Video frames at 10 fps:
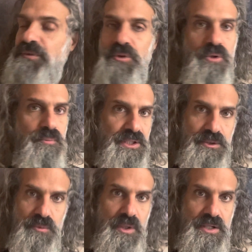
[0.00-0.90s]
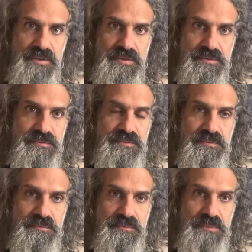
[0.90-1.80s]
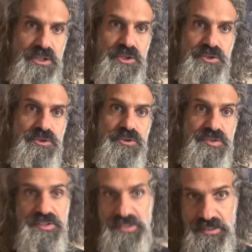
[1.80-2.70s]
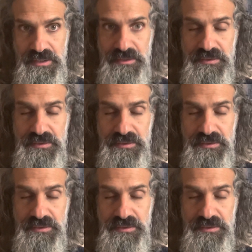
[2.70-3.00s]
no matter what. Because you're still